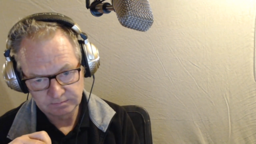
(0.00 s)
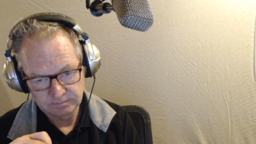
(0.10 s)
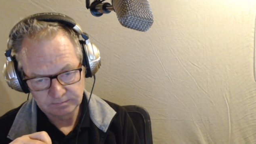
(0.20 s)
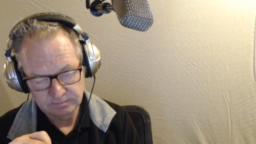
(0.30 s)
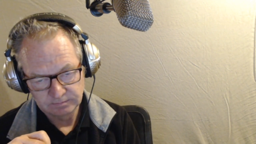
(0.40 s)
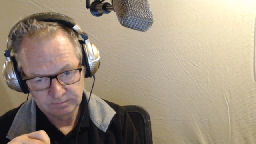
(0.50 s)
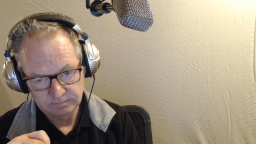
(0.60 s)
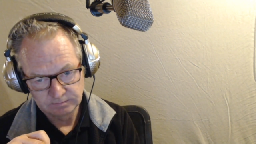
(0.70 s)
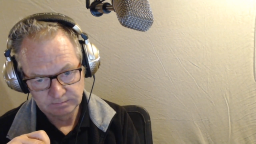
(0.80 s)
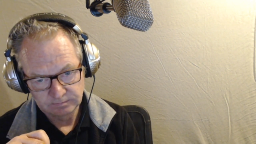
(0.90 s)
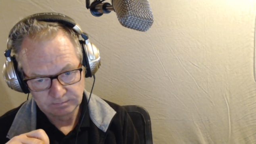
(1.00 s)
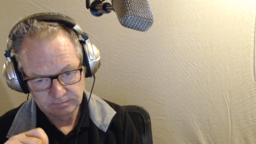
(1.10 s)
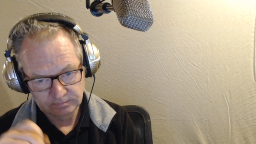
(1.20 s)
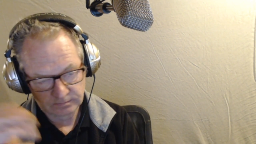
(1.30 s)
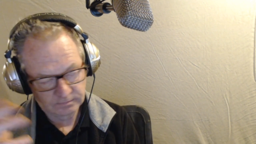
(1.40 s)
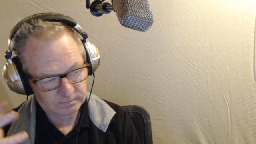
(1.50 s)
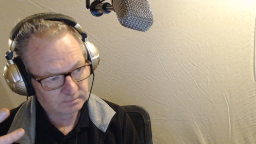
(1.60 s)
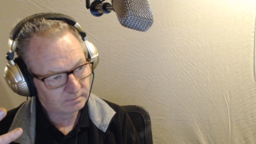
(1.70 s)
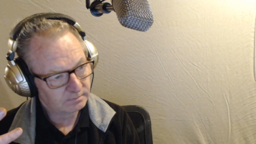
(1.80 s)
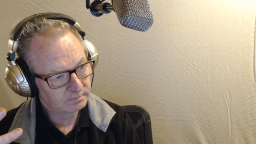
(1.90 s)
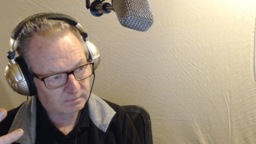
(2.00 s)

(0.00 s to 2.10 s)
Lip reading: Nothing is said.